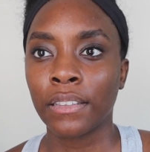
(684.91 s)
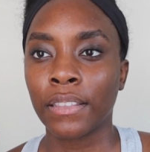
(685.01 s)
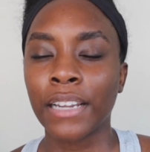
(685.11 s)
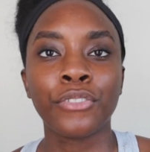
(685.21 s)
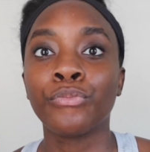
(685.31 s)

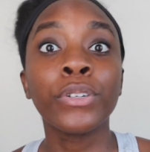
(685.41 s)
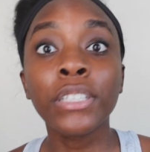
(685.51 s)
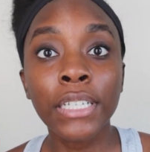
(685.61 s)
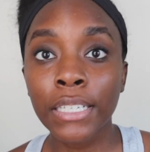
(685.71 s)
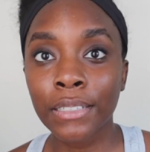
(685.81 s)
that
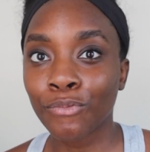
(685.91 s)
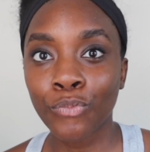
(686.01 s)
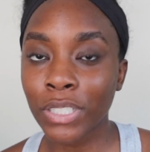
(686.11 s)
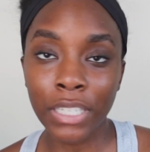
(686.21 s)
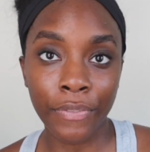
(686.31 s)
really
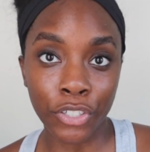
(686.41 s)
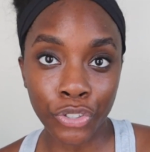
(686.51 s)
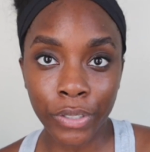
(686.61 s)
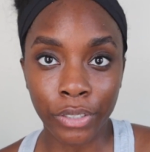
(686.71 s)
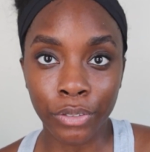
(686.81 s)
wasn't even
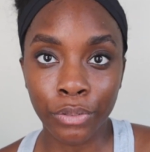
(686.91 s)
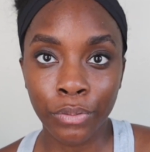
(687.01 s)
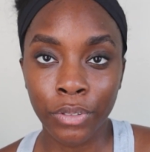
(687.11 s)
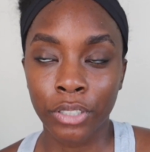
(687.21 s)
true?